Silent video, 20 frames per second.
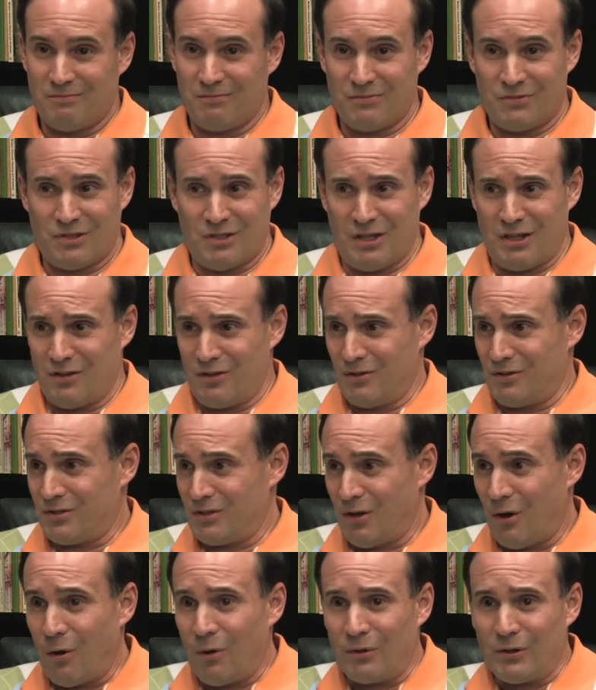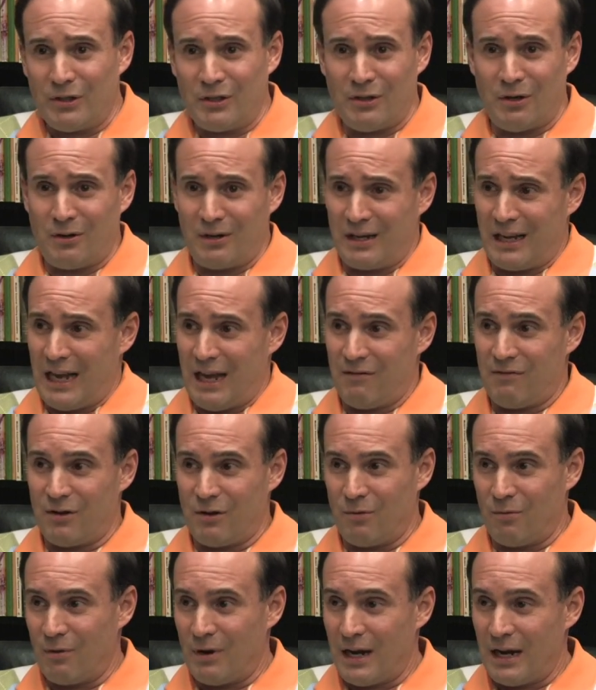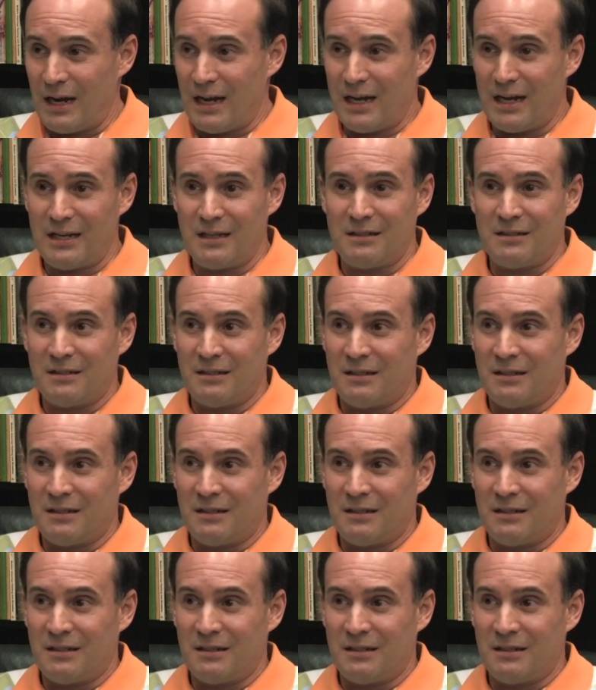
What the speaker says: She either sold it or gave it away.